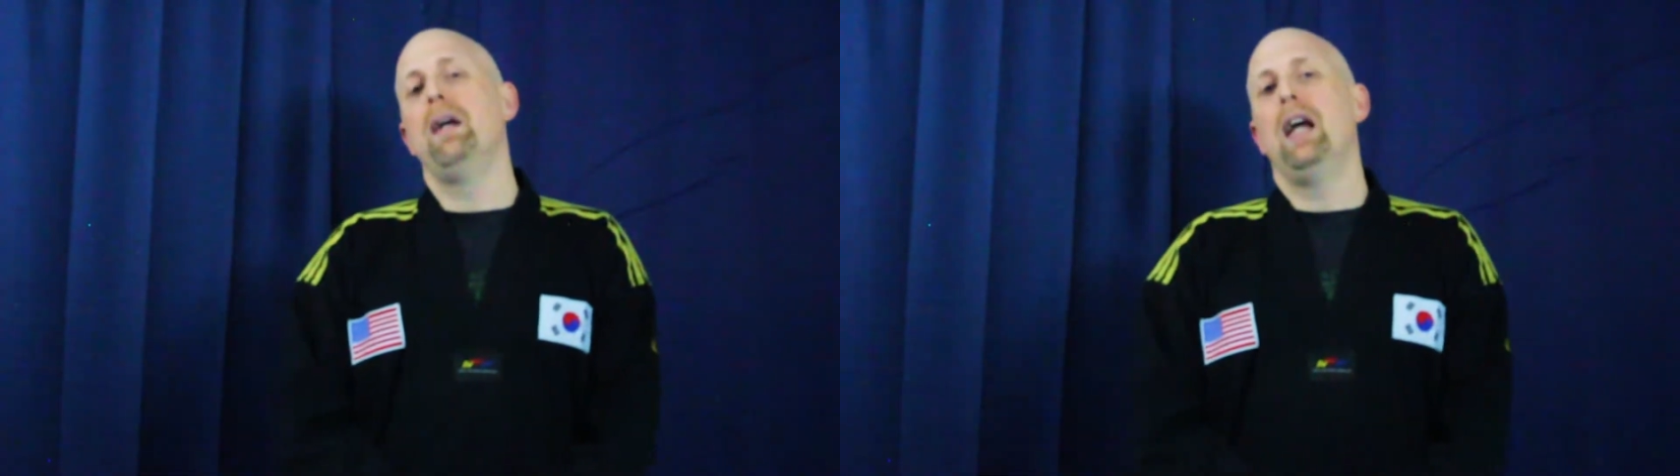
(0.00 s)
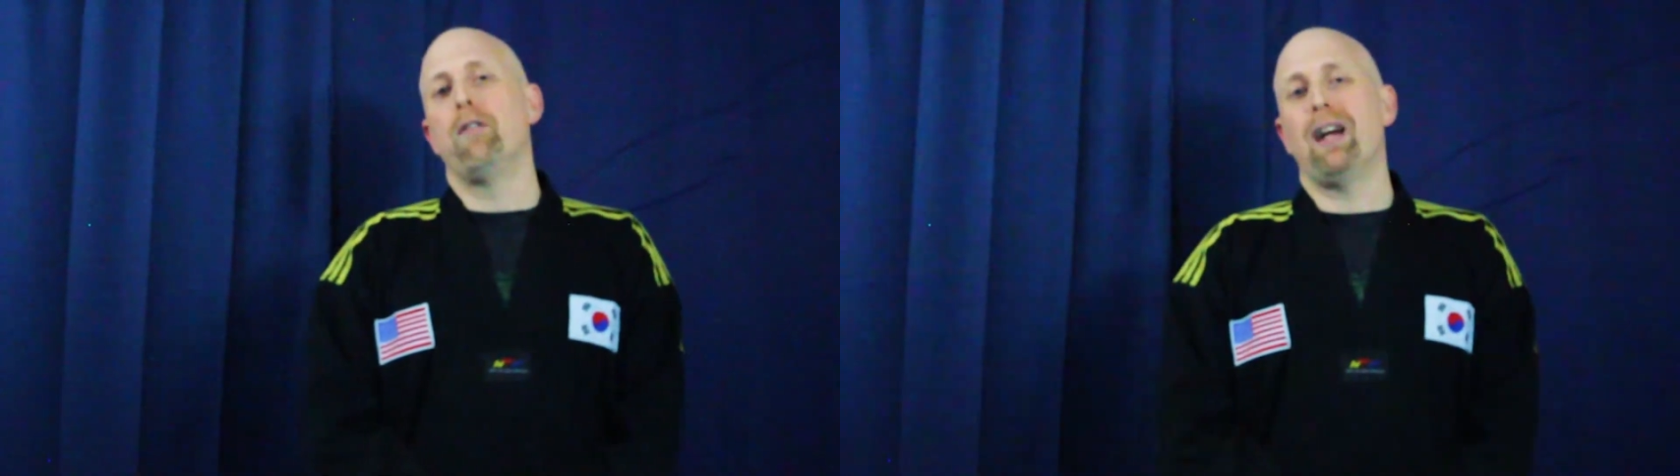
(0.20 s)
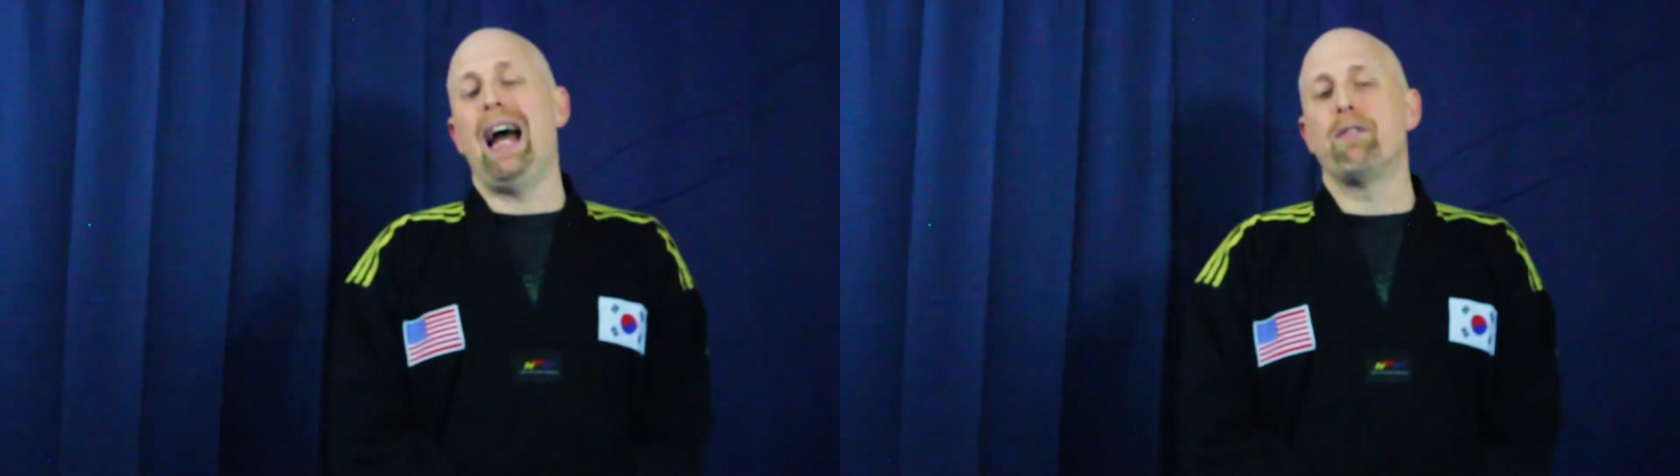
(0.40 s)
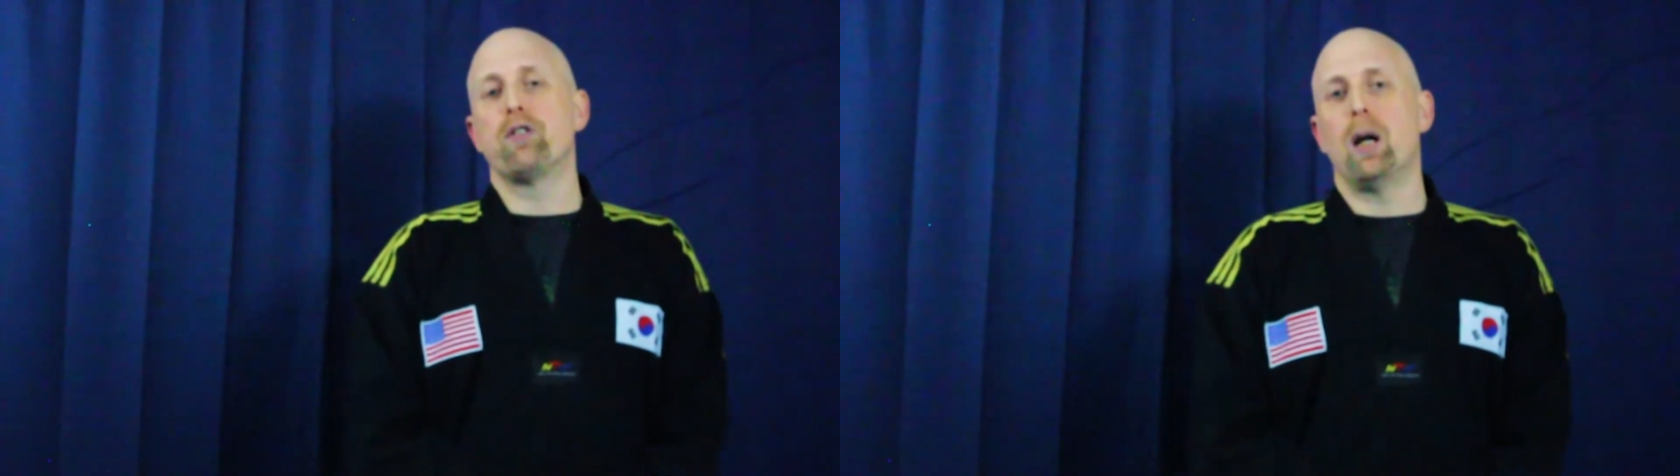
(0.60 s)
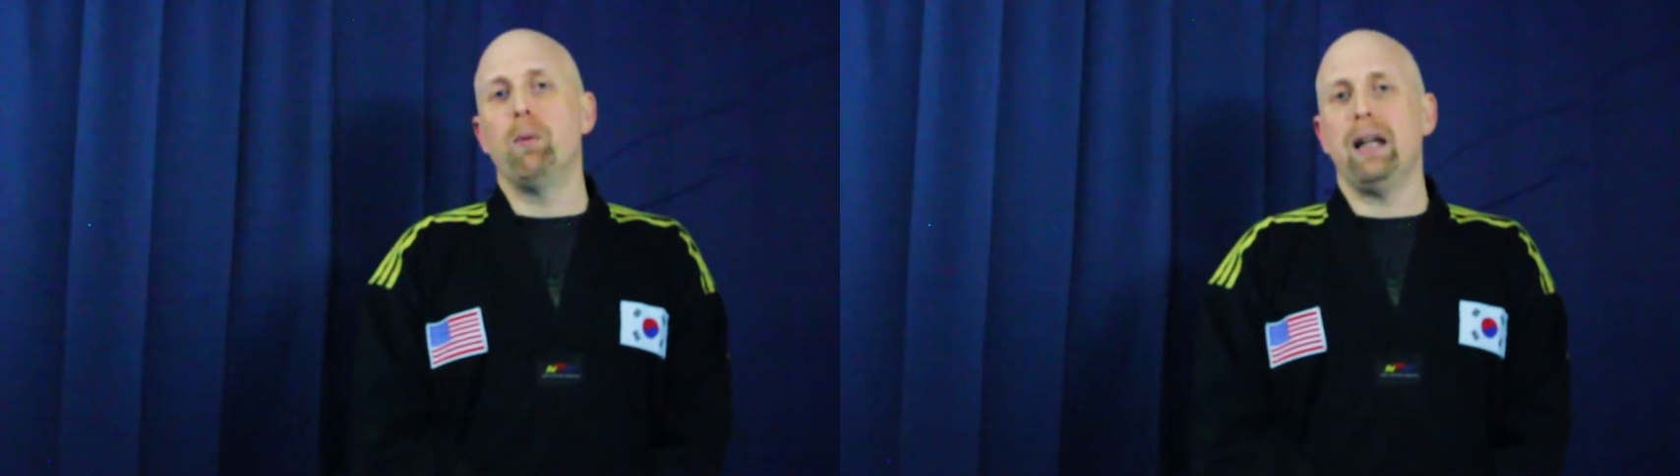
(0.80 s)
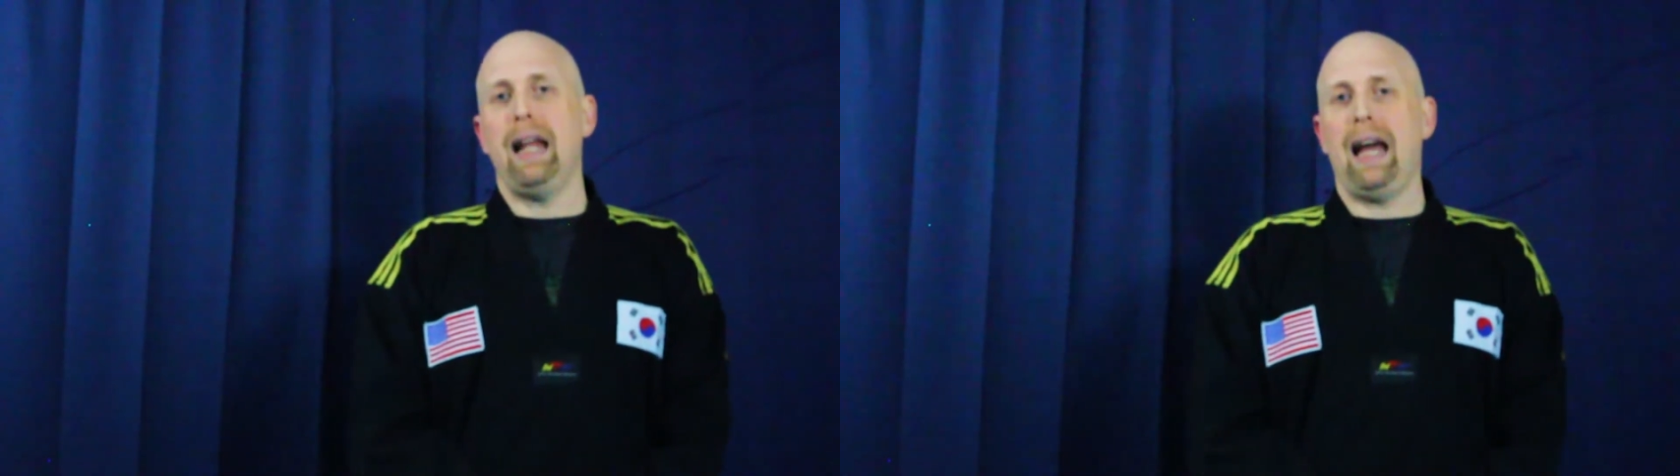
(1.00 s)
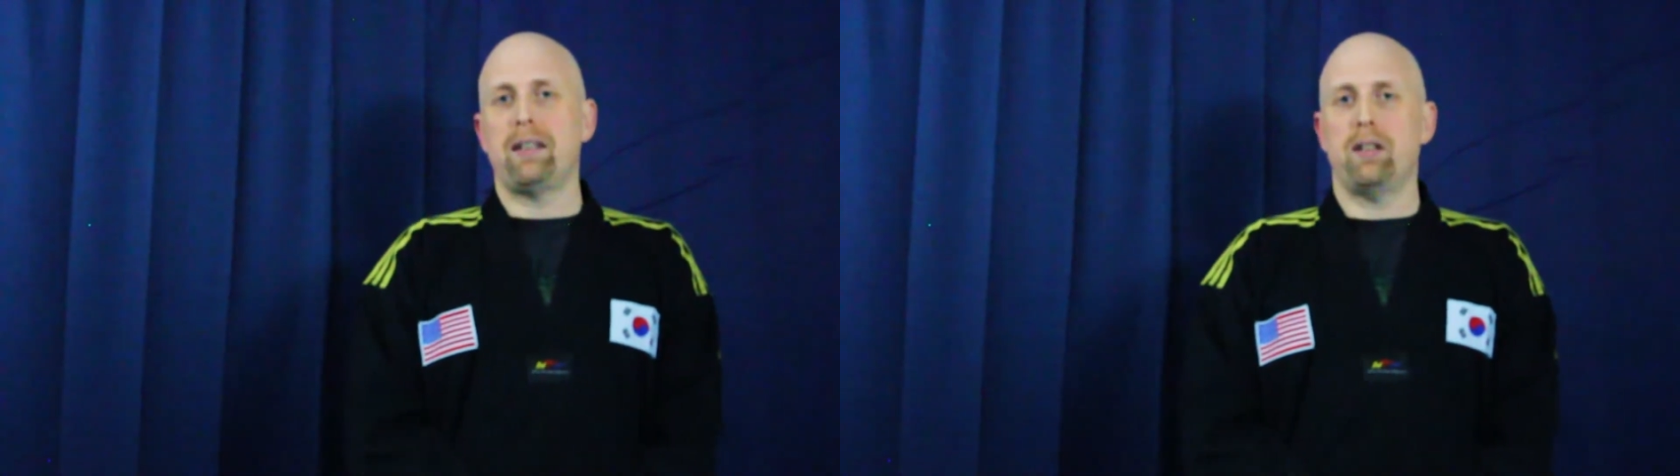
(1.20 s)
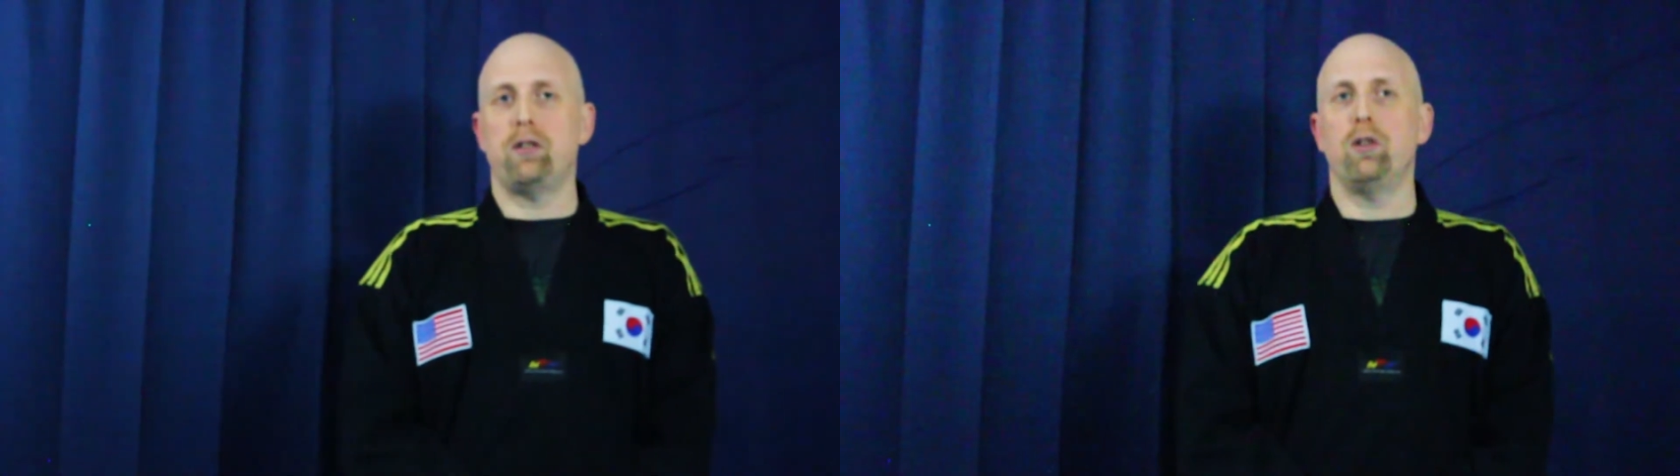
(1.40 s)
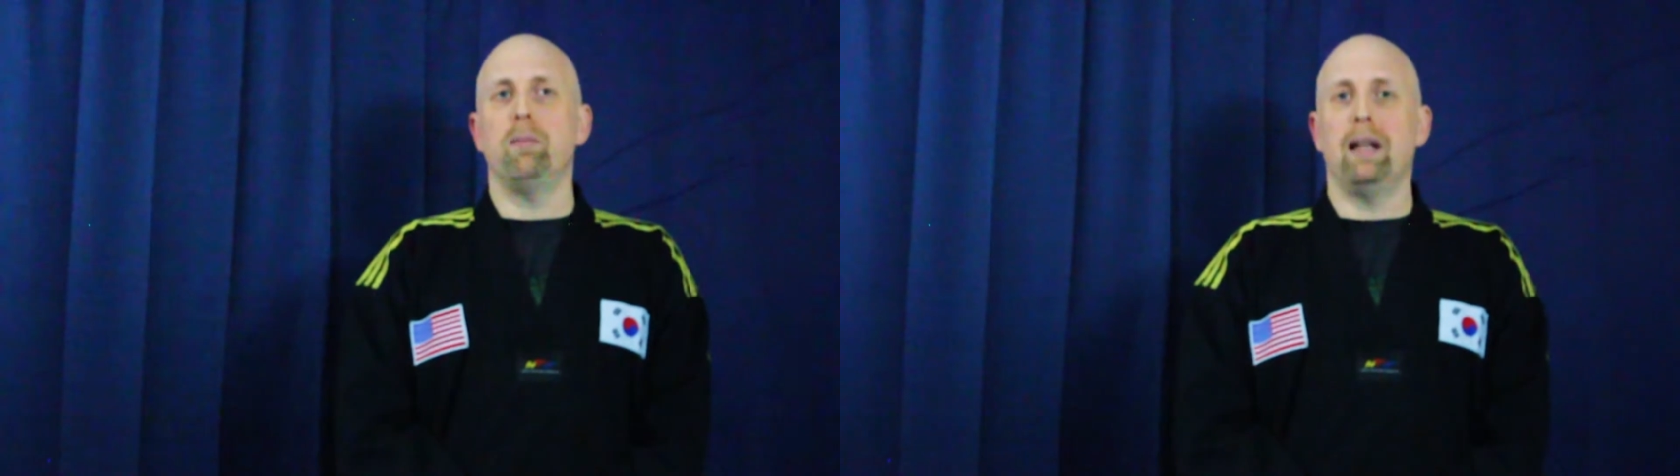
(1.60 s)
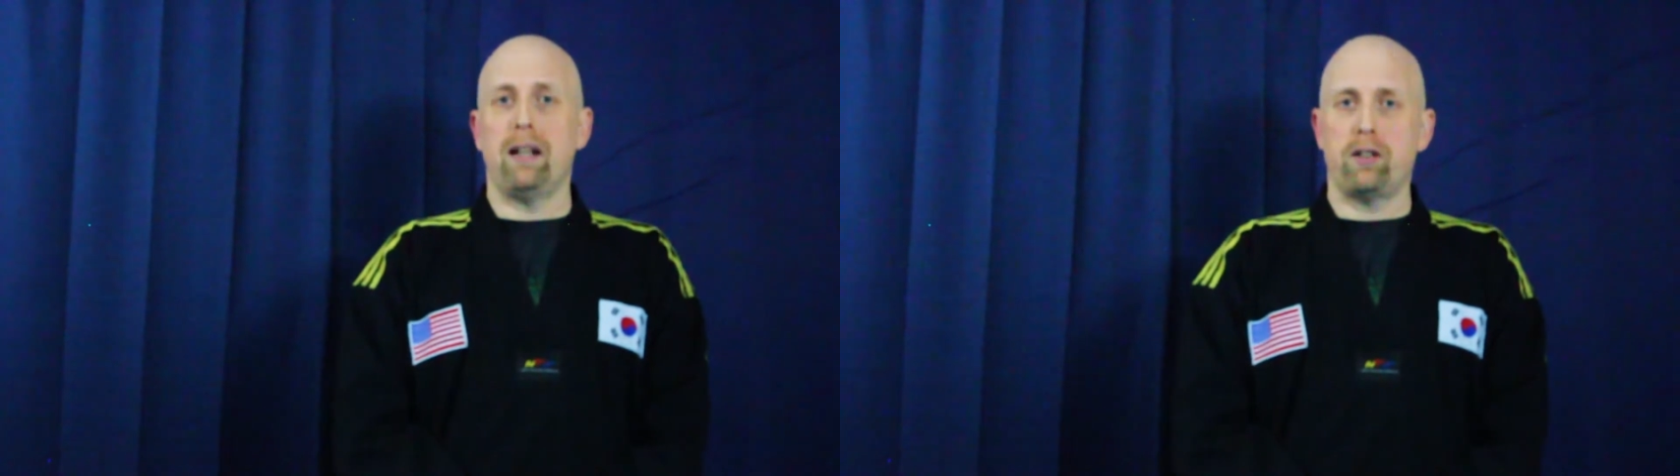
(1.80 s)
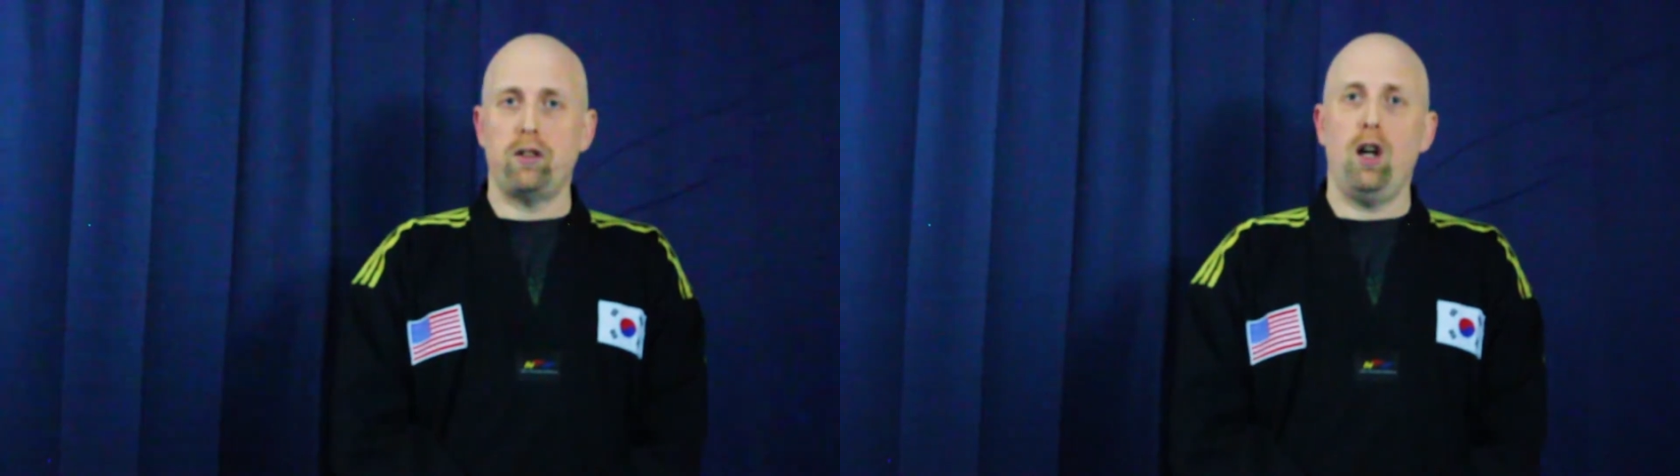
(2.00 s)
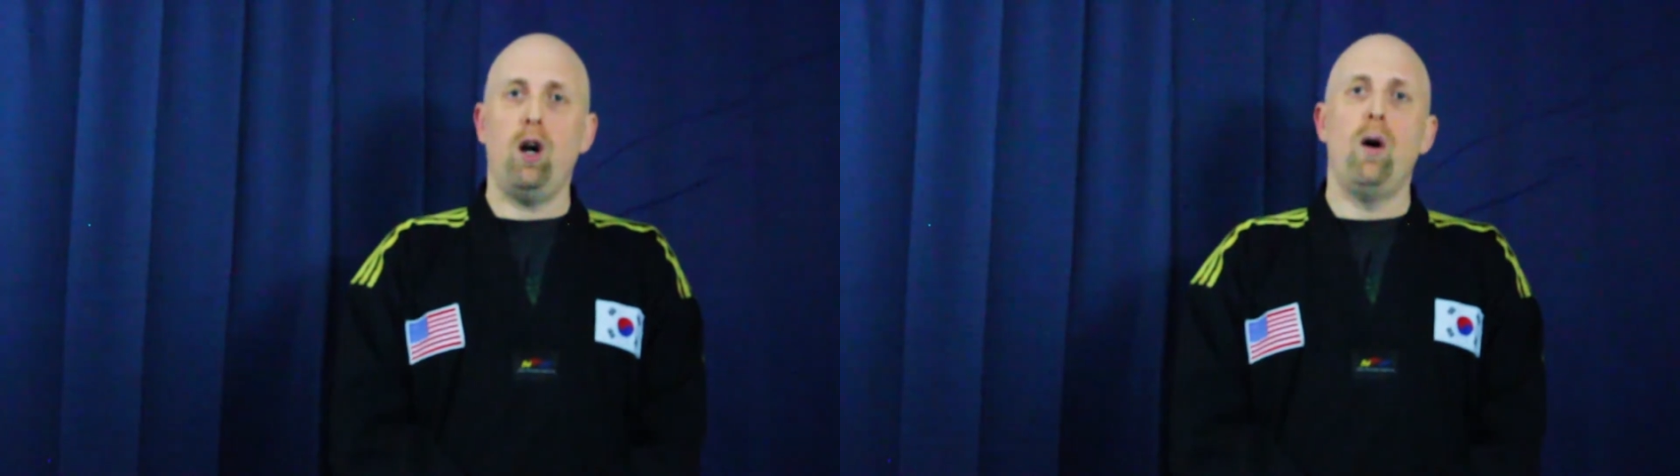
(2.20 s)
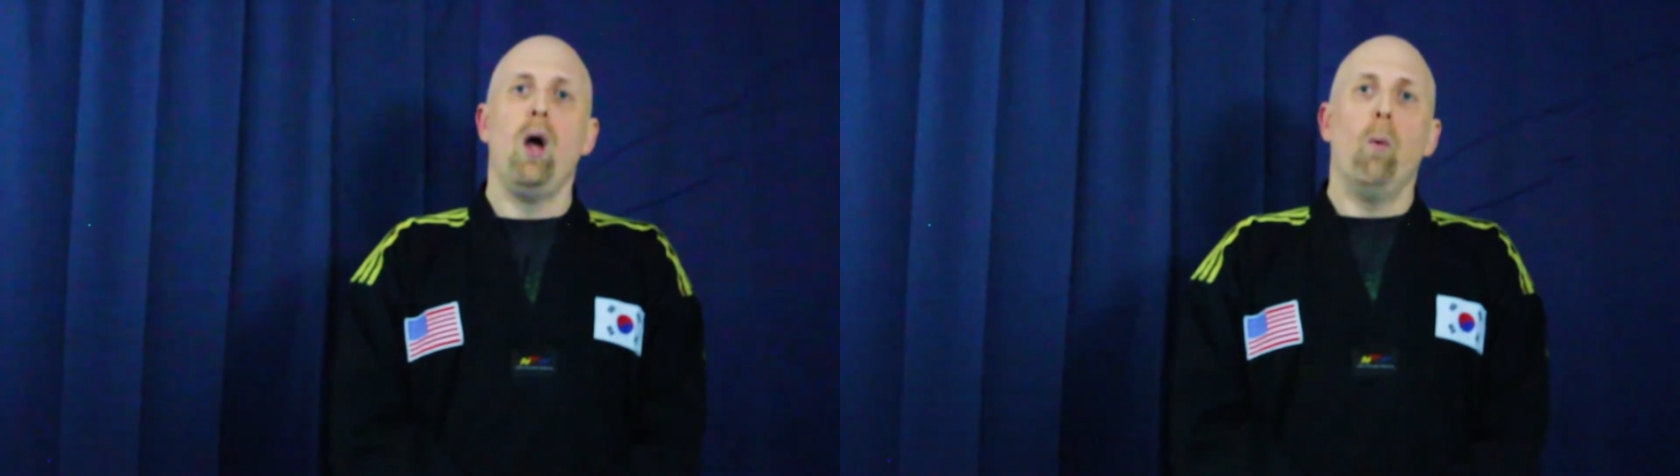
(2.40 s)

If you're having trouble getting access to them, let us know.